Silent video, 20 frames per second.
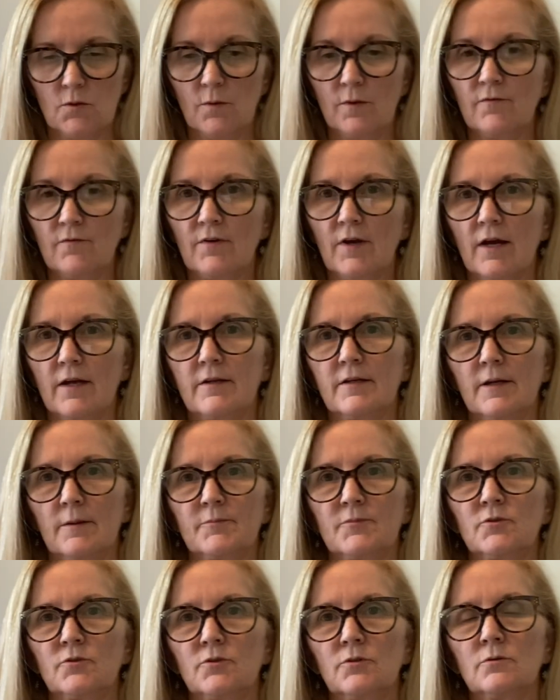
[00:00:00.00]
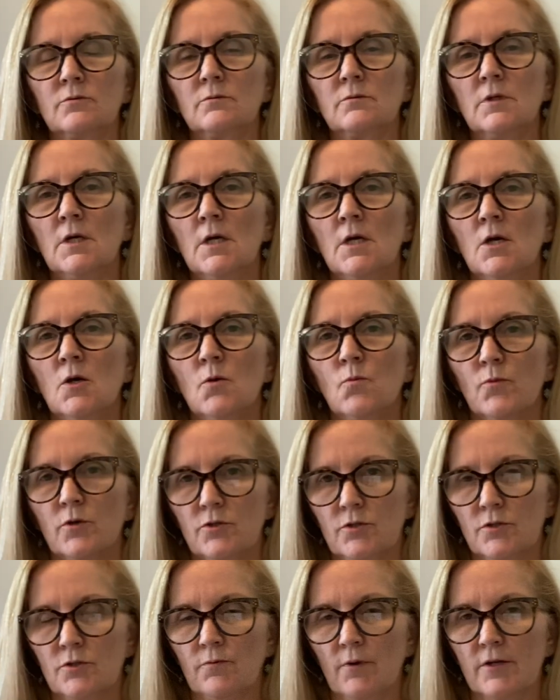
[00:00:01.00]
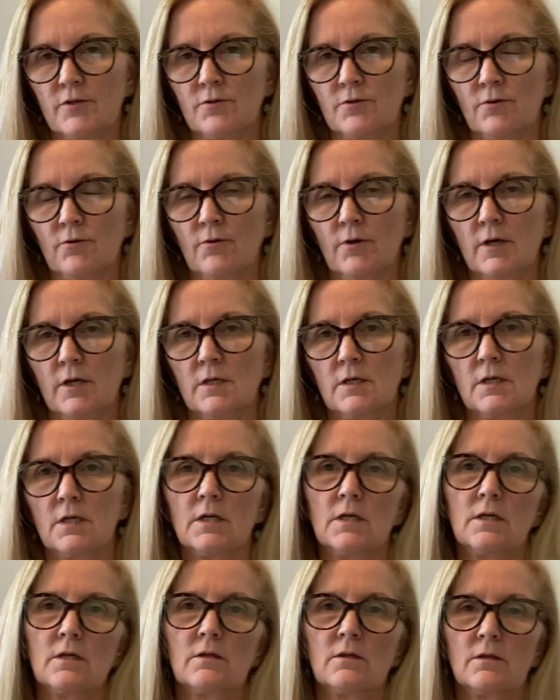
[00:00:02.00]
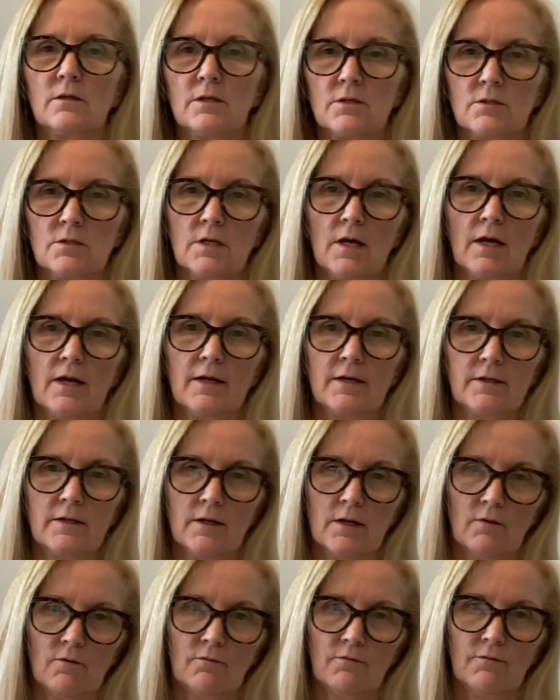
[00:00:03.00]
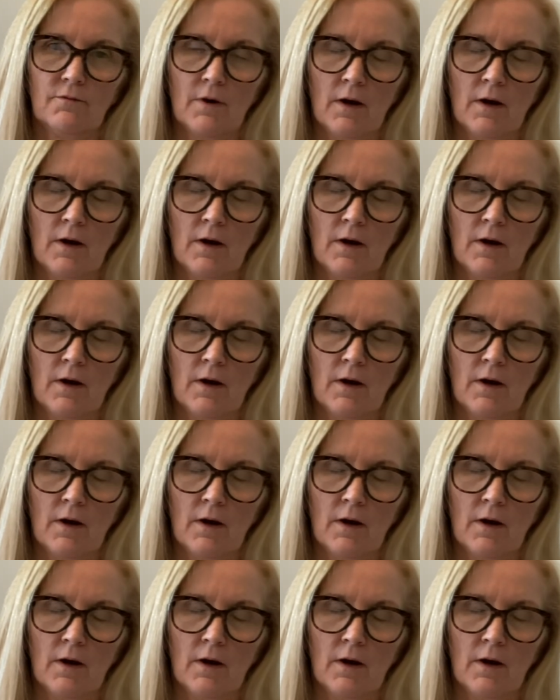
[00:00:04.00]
We've got Neptune, which is retrograde in the sign of